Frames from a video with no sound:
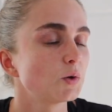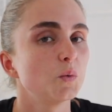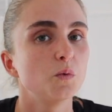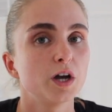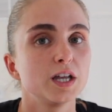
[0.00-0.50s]

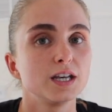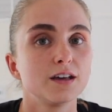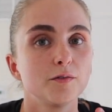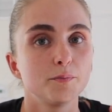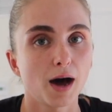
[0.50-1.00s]

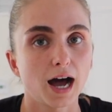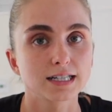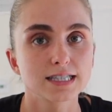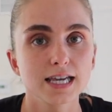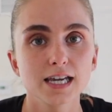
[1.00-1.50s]
when
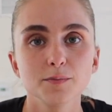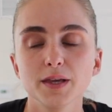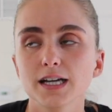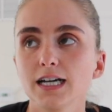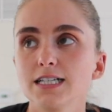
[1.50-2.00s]
boxing
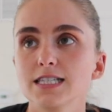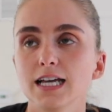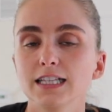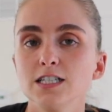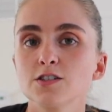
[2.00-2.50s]
because
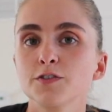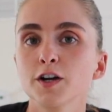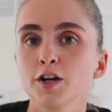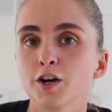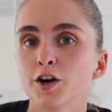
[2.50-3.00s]
at least
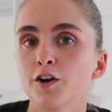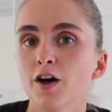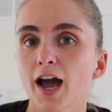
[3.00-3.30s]
for a girl,